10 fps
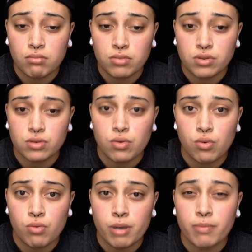So it's
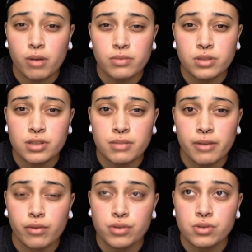cool. My mom noticed that my
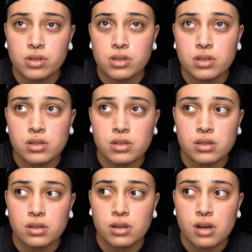voice was changing
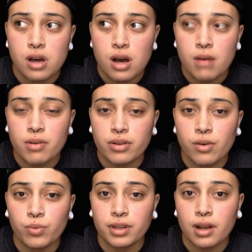about like a
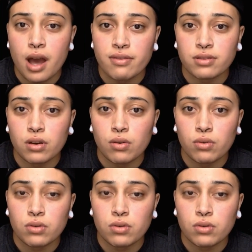week and a half ago.